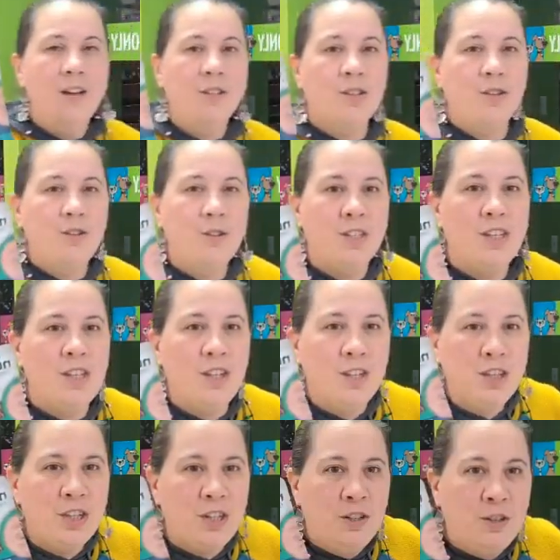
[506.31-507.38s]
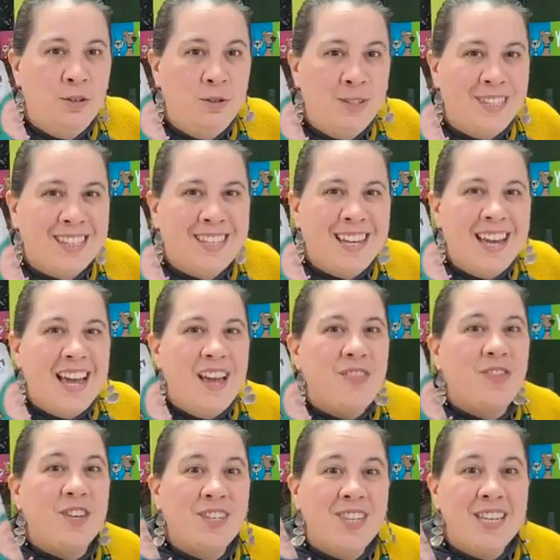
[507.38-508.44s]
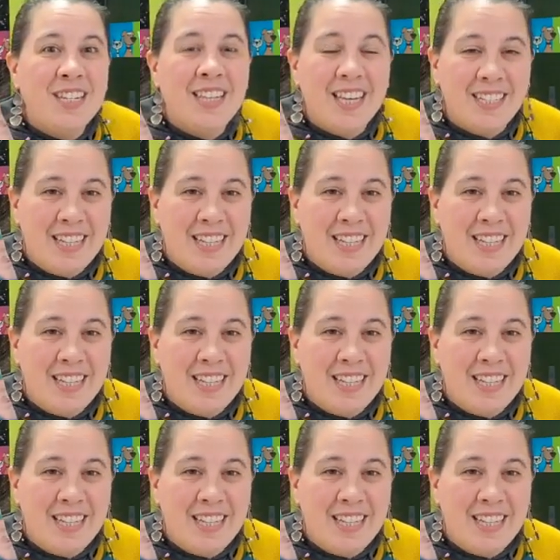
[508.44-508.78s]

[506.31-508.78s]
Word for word: So you see the stews. This is